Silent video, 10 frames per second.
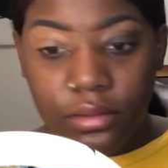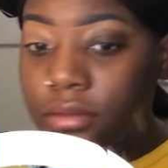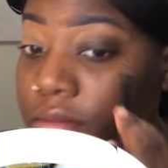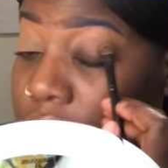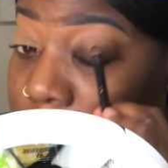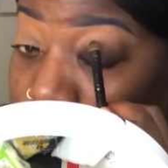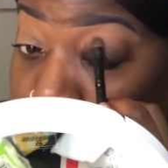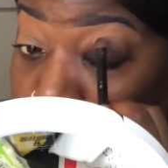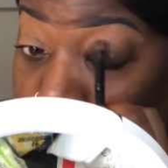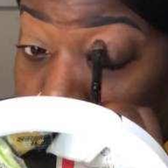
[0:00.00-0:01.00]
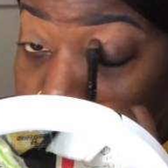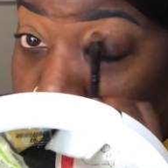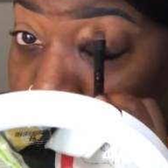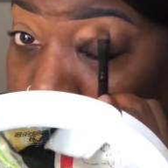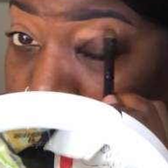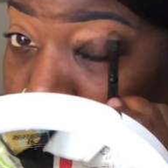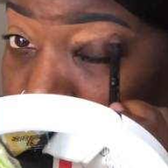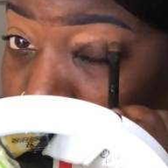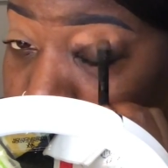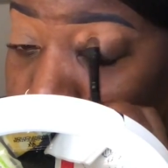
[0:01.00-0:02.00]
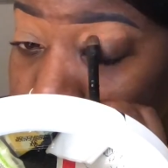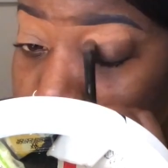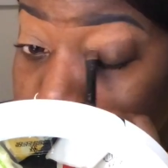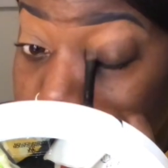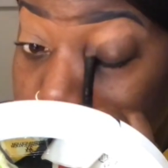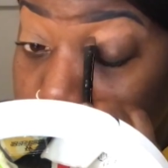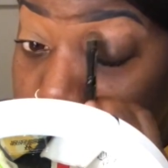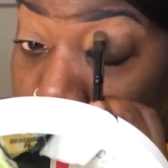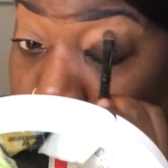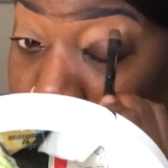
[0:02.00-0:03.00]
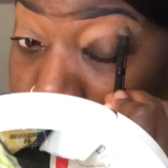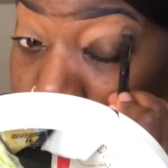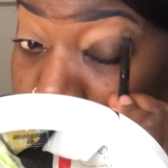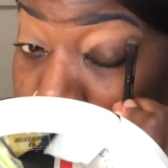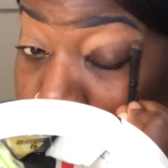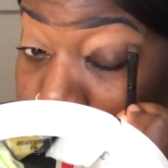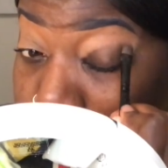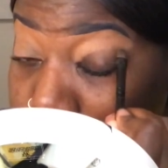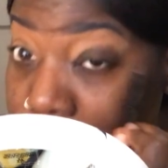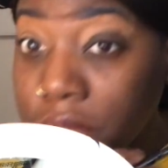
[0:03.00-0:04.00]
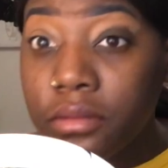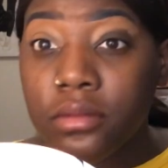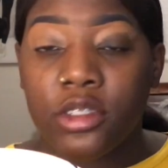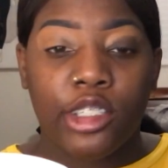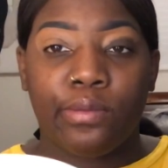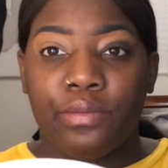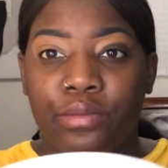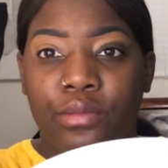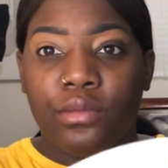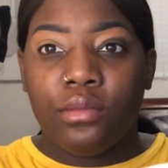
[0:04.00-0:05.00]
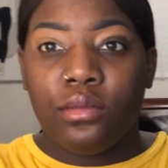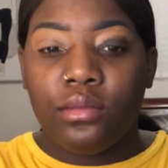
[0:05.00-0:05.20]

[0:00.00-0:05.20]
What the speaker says: And I'm just going to start to put the concealer on my entire eye so that I get ready for my eyeshadow.